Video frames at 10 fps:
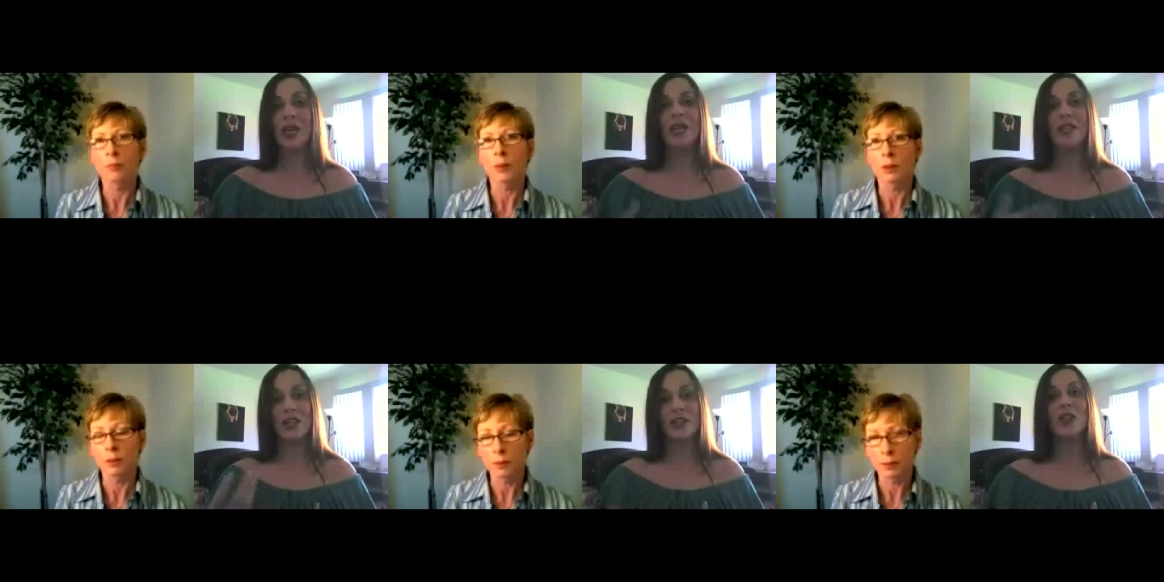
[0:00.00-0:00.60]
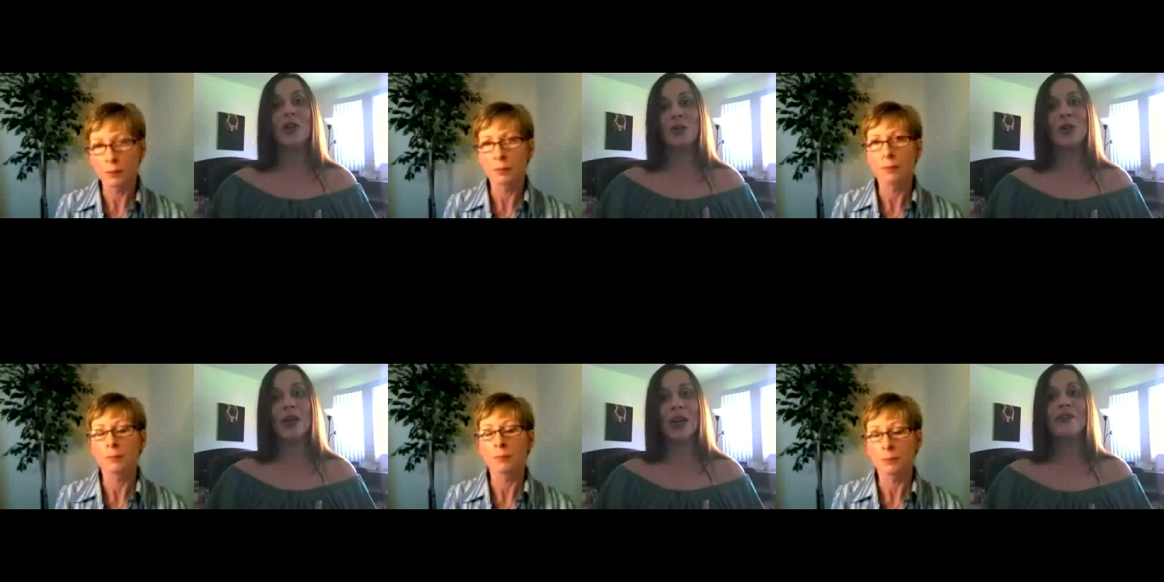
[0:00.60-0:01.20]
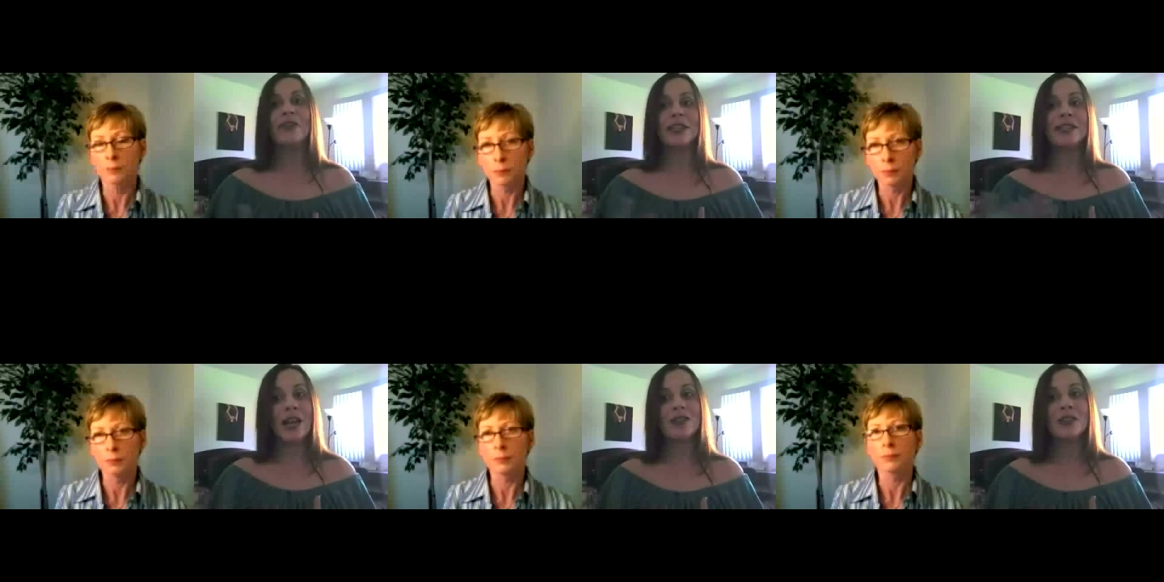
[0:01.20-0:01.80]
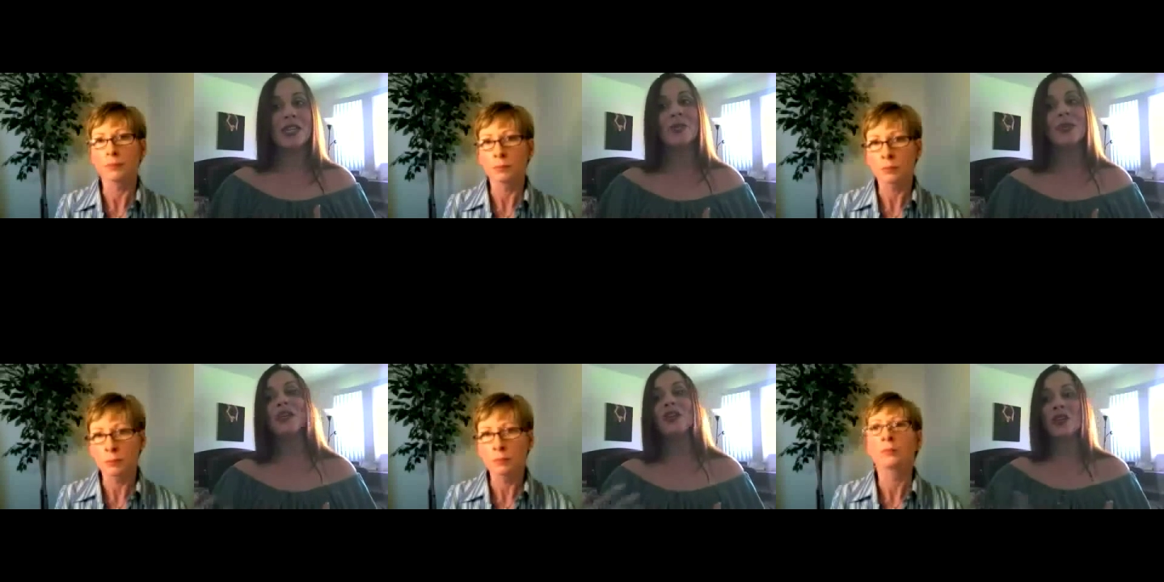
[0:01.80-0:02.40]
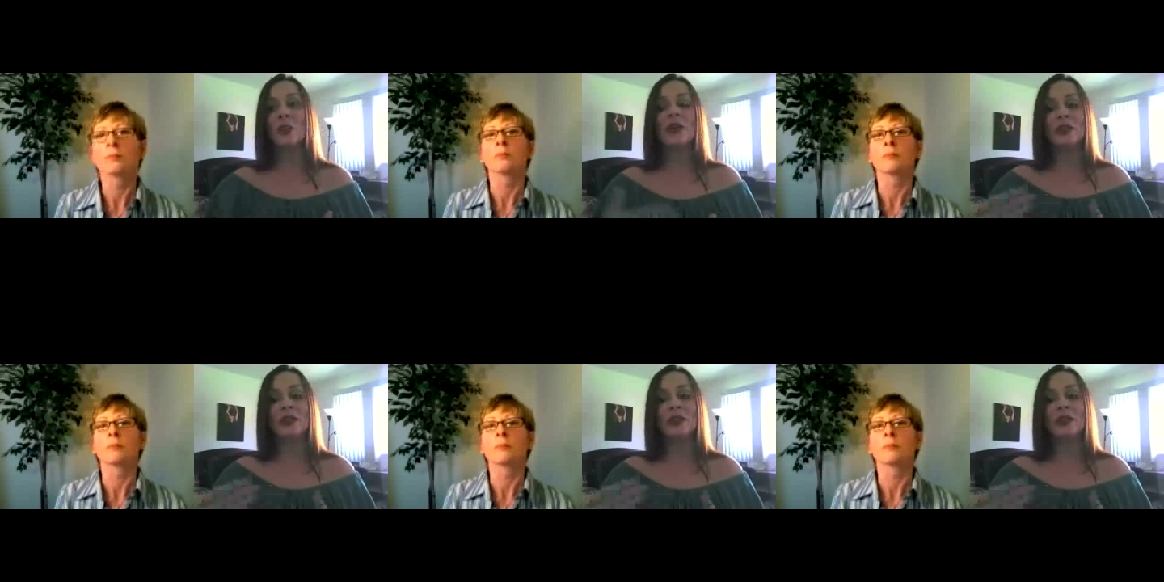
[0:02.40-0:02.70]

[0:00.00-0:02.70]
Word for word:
Speaker 1: And you know, okay, if they tell you something, you know